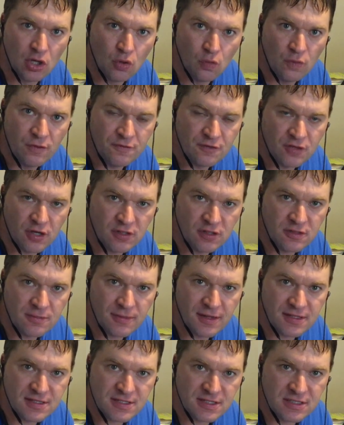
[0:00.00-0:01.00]
We've talked
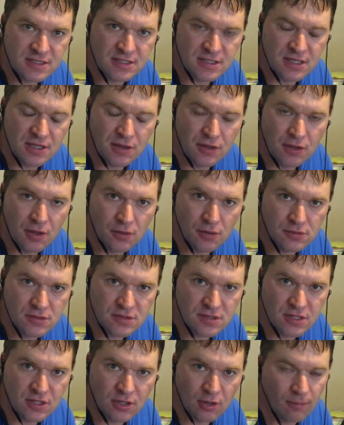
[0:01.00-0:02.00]
about 16th
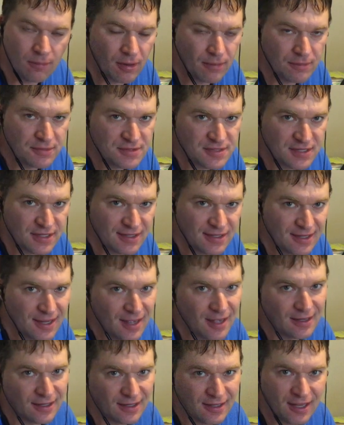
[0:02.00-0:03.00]
notes, and you're probably saying,
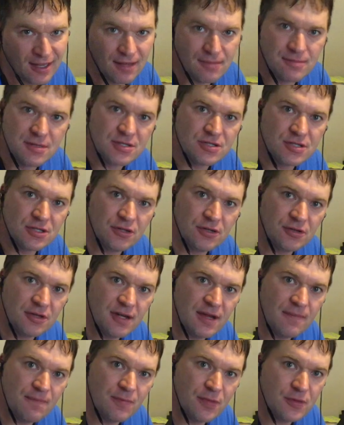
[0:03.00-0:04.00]
not again, Mr.
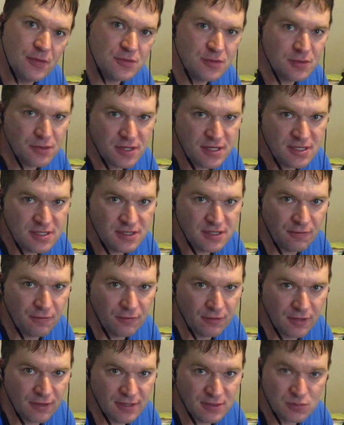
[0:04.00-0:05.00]
Crape. Those are easy
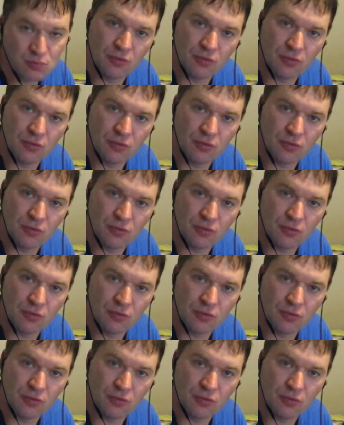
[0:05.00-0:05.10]
for us.